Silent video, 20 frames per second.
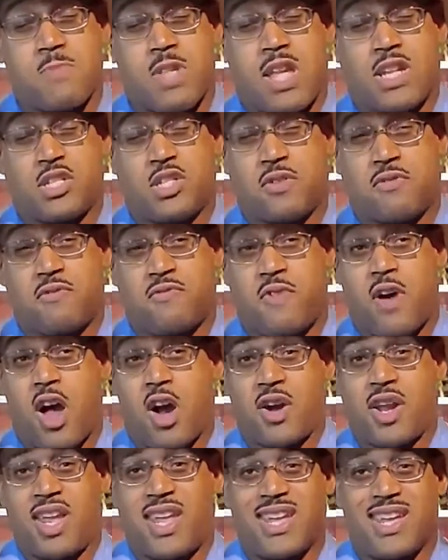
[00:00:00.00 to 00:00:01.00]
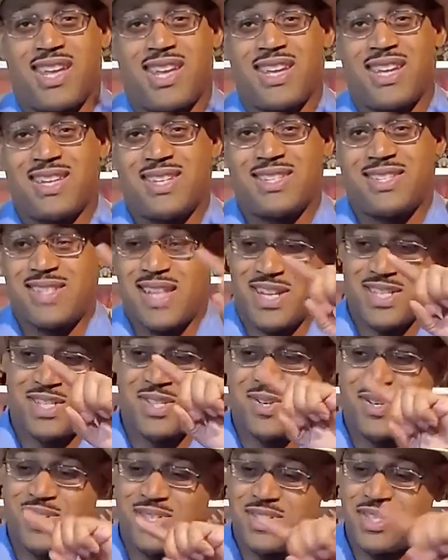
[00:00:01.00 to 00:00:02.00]
Safari.
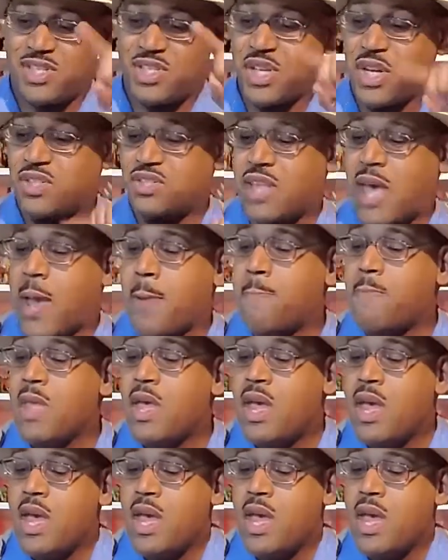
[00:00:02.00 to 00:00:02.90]
Stegosaurus shows that.